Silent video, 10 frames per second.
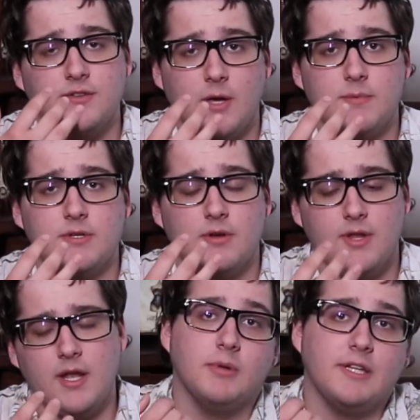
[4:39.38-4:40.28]
up until
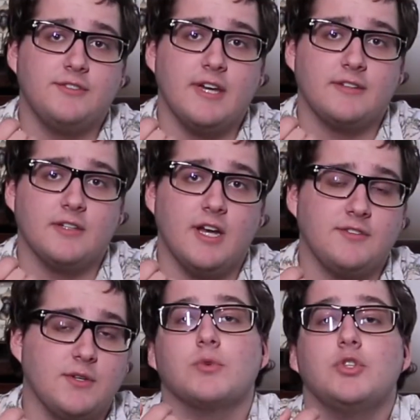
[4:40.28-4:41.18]
then, blood, sex, and
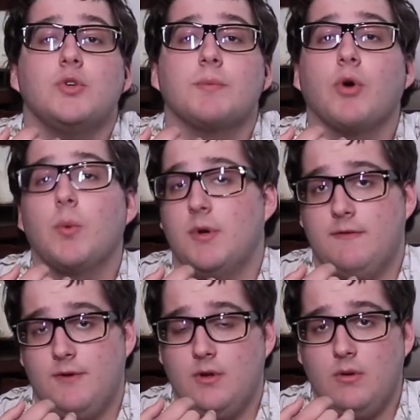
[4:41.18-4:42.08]
cussing were too inappropriate
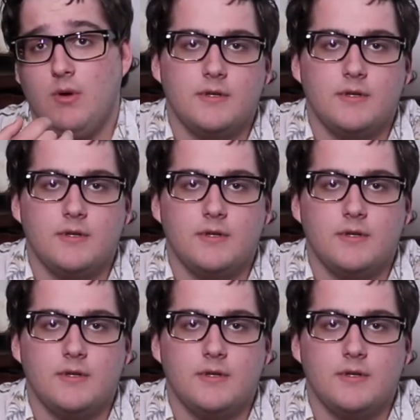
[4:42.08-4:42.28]
for you.